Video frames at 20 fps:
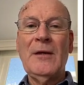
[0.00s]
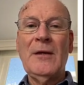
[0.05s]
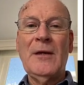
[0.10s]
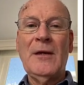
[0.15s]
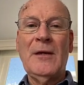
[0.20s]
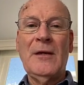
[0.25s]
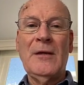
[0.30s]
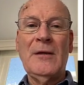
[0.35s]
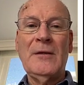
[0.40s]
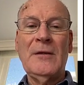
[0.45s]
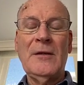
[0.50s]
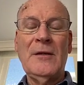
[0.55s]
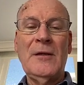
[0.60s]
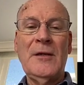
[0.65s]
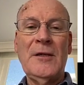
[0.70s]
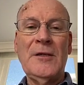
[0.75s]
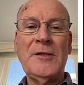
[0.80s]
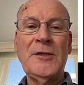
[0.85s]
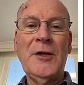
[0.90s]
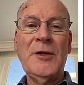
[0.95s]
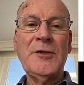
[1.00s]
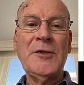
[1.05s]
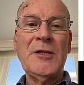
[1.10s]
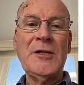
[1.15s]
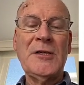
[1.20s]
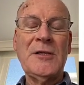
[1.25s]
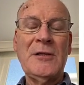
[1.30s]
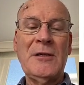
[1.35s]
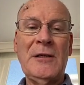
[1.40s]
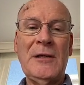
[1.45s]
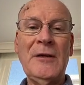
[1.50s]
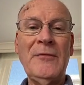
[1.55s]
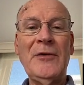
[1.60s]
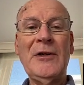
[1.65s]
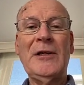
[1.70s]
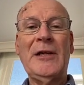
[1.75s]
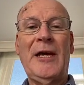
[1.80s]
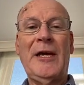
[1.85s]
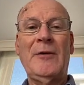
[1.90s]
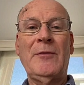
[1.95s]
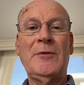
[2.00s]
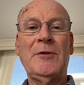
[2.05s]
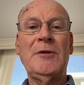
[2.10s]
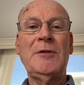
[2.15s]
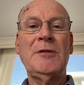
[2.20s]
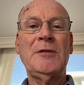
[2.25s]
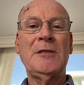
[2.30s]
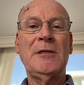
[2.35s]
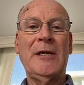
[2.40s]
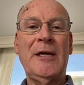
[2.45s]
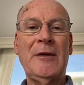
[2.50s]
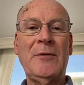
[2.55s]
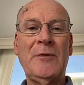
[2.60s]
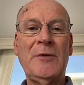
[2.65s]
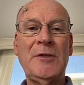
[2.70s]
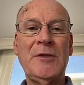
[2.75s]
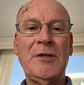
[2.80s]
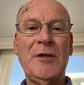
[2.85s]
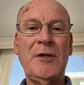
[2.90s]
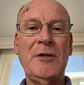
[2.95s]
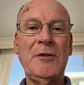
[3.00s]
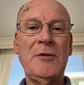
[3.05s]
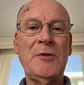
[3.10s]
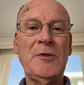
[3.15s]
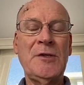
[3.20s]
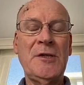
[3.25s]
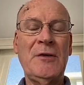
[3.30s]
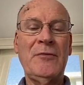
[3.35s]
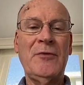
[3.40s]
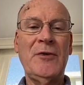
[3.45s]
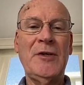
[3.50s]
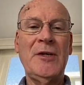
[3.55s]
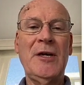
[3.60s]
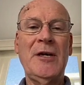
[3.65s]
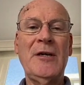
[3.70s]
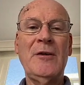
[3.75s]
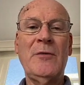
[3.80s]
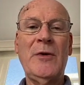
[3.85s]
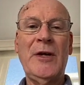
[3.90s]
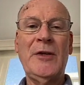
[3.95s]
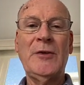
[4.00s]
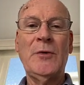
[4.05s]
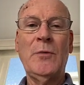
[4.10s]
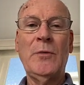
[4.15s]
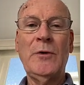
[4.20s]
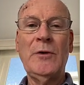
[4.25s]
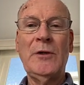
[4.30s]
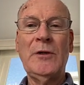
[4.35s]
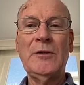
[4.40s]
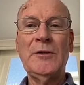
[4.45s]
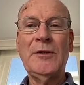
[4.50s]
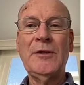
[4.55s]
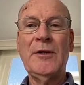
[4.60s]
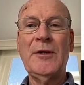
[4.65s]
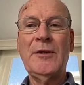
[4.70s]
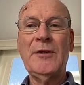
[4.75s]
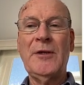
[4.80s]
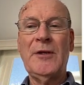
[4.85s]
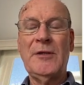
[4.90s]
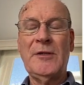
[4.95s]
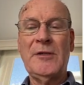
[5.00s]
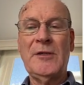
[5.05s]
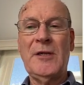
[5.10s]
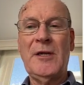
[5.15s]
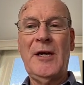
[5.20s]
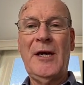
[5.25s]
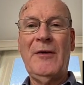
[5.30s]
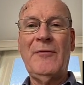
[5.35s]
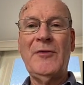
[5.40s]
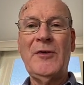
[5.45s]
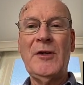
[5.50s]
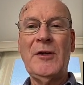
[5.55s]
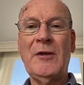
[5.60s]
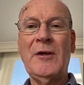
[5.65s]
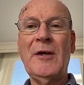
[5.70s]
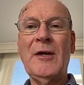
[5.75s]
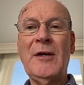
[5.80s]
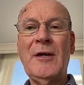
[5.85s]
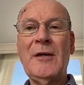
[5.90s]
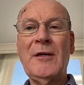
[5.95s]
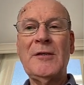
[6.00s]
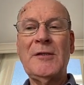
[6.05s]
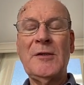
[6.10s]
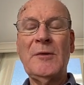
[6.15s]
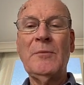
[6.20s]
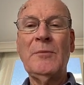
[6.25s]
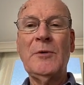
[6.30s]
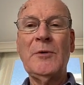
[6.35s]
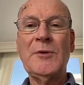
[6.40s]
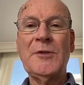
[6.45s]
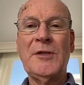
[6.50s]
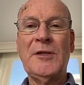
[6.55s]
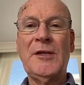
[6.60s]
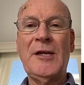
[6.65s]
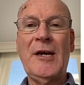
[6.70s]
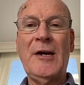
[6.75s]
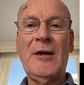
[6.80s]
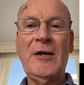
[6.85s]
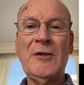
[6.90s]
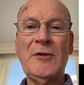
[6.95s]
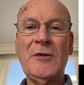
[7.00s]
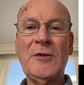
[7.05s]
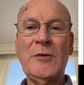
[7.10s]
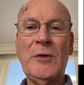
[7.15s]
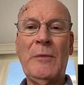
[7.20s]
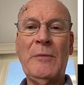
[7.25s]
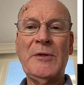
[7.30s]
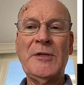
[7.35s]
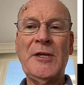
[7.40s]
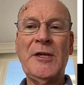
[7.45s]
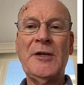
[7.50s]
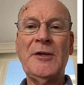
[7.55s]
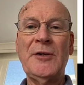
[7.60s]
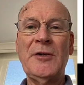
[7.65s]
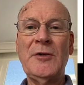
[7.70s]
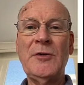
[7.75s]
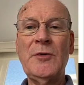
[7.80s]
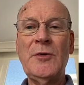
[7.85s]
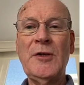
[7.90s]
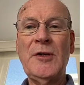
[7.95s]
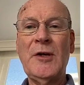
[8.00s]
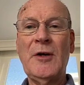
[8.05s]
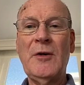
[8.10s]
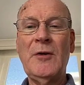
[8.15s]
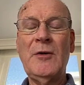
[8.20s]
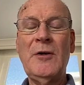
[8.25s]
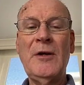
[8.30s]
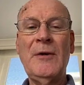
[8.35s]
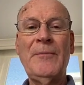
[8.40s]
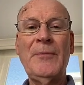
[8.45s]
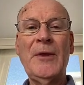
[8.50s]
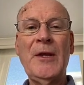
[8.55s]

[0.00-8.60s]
It's not just living languages that are used every day around the world that have their symbols and characters represented in Unicode.